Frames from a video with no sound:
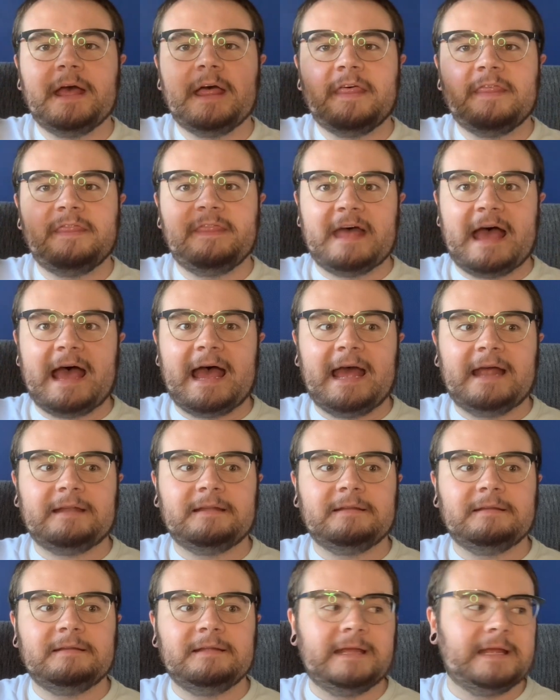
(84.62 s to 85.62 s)
that
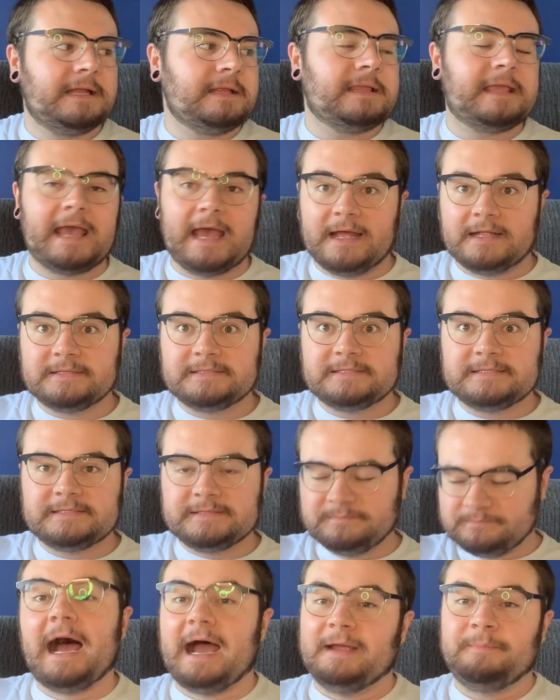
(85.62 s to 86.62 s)
it gets.
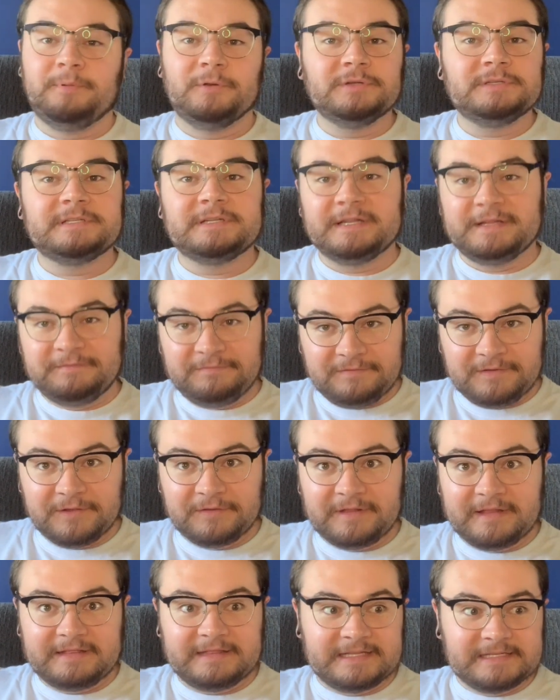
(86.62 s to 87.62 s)
I personally feel
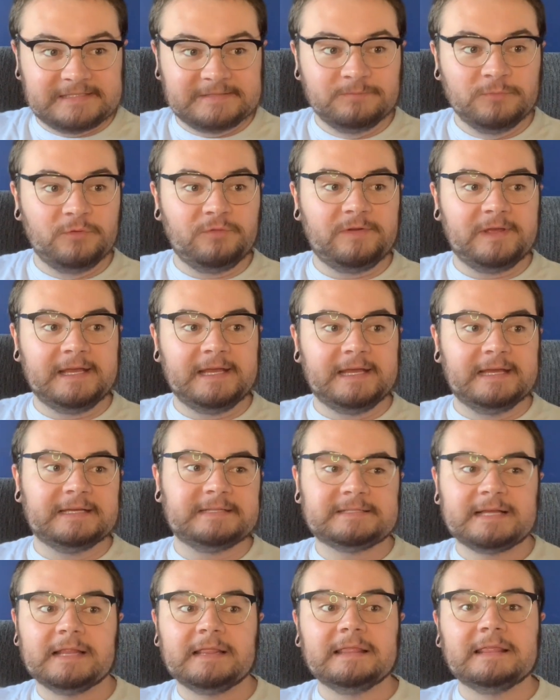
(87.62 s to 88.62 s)
that this movie
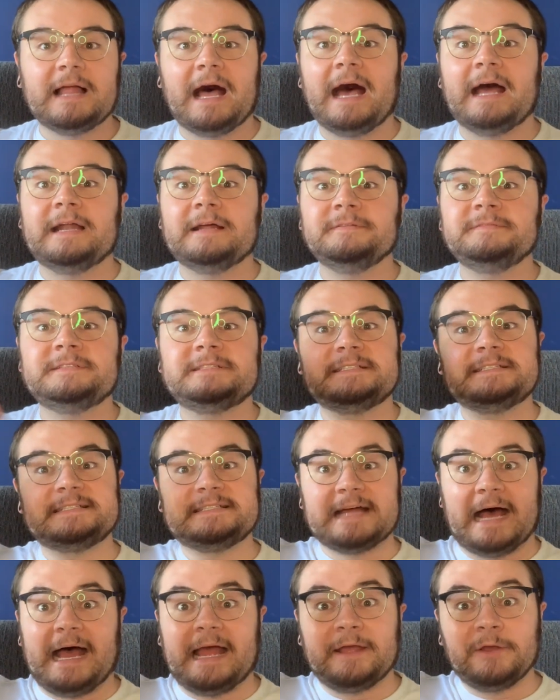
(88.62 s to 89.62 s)
is a lot of
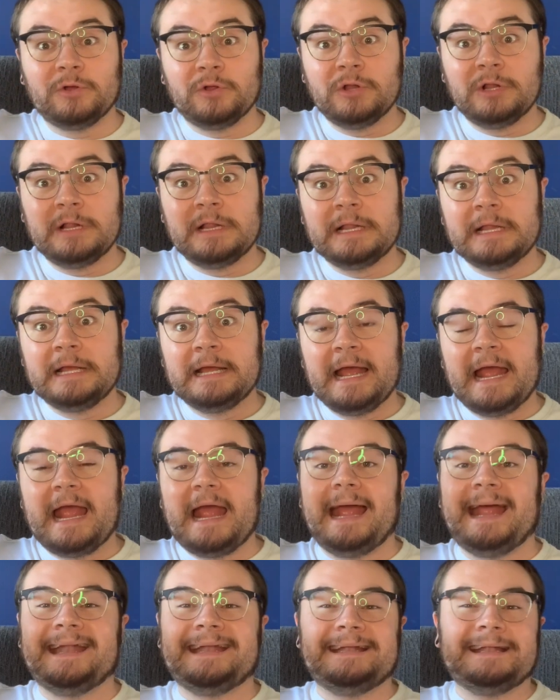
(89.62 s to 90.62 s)
style
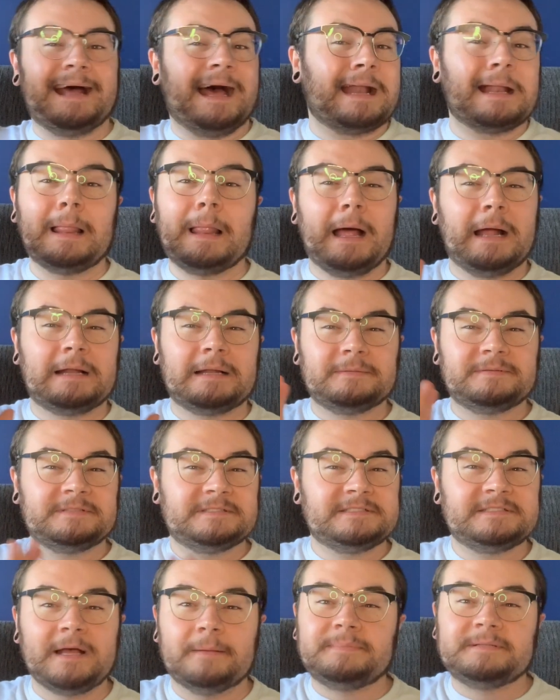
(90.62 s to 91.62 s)
and not a lot of
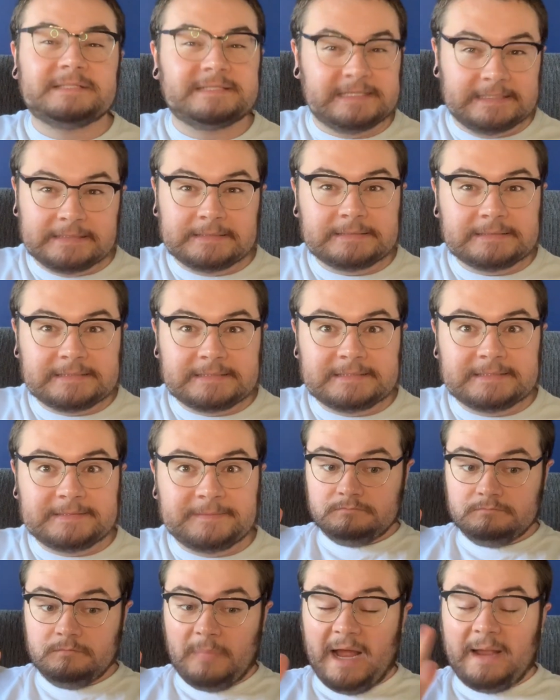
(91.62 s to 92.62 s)
substance.
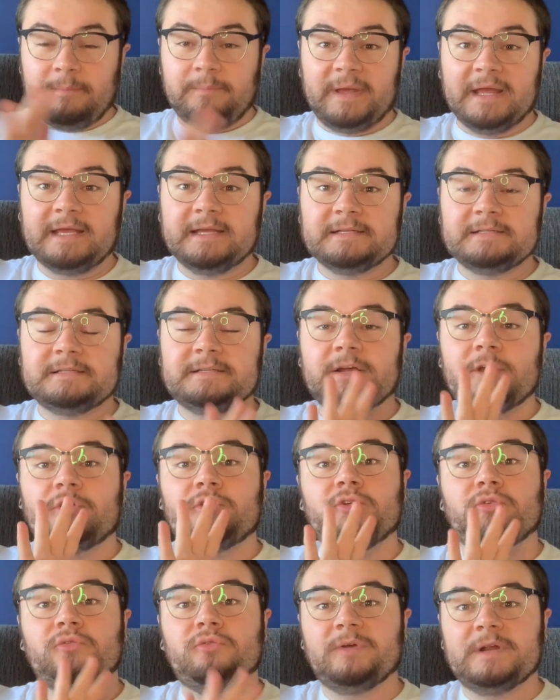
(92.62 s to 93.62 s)
My biggest
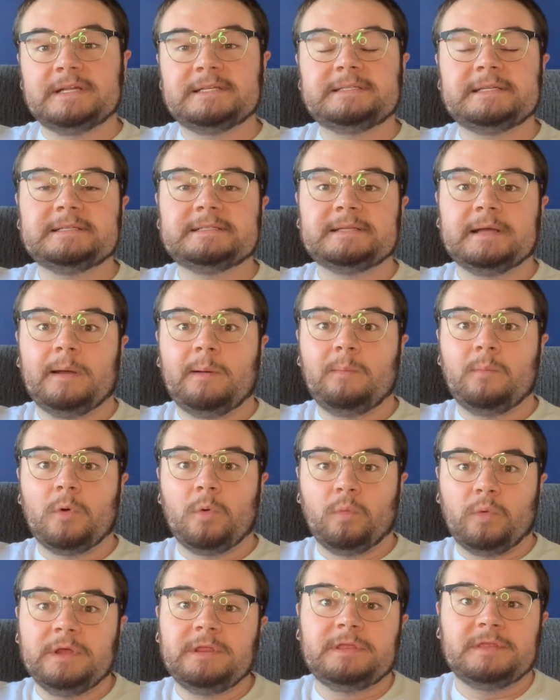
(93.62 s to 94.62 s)
criticism
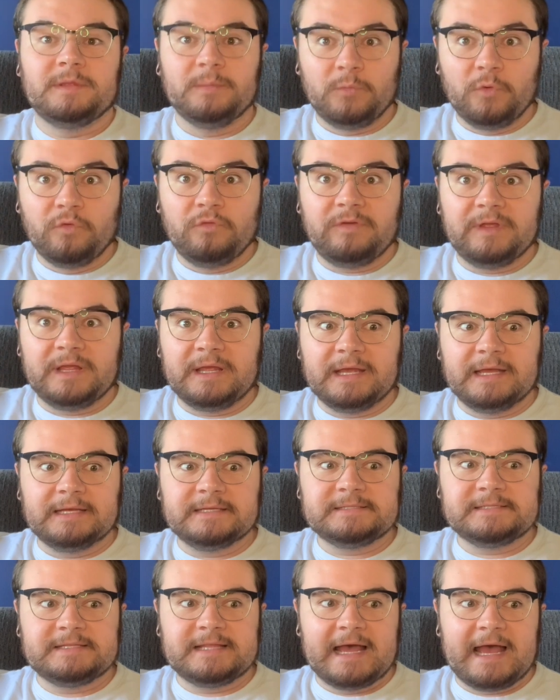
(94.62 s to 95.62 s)
with the movie
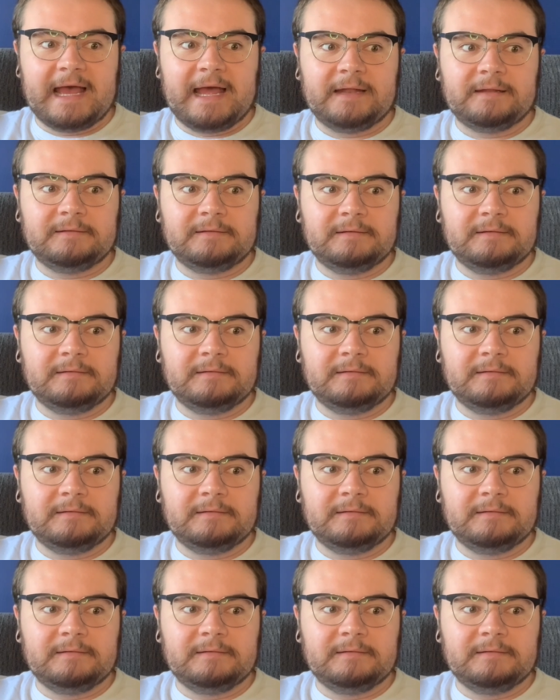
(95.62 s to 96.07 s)
is that